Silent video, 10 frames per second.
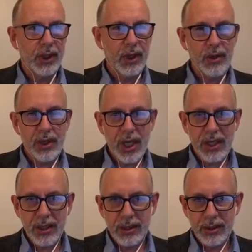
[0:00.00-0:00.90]
Okay.
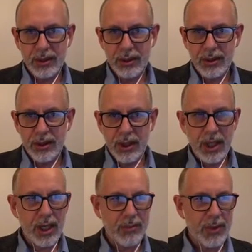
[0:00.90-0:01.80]

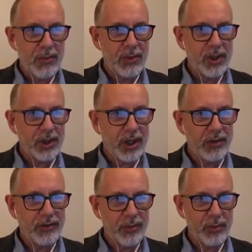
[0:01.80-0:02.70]
I'm looking
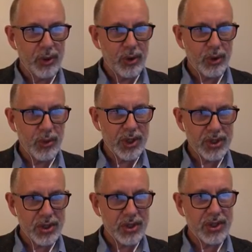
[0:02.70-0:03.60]
for more
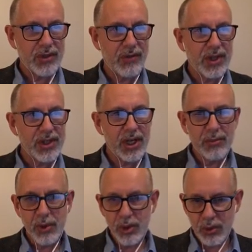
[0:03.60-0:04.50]
questions, if there's any
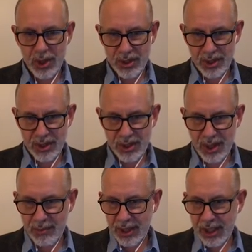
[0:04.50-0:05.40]
more questions
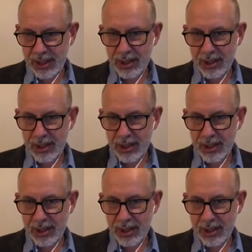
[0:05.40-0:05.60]
coming in.